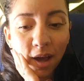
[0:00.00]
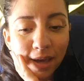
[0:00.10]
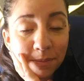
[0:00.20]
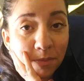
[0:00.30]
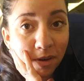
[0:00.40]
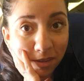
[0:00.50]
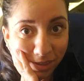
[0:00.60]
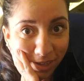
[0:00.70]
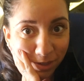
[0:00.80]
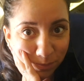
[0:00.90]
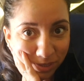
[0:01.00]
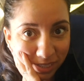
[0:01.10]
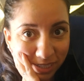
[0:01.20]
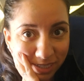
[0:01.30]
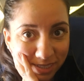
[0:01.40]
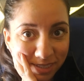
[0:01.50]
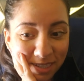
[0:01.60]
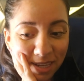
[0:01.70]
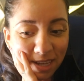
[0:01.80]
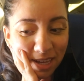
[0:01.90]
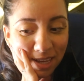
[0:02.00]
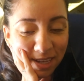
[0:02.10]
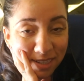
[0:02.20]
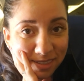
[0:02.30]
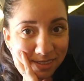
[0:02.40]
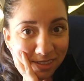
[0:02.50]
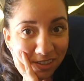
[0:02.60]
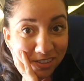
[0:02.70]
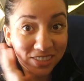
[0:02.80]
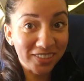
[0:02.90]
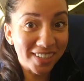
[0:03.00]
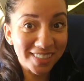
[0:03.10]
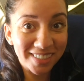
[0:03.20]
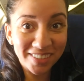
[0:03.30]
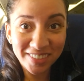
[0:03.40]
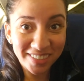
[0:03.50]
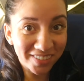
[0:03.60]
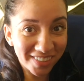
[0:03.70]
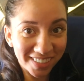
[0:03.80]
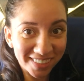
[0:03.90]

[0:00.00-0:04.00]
I'm on the airplane, and I'll see you guys in Arizona.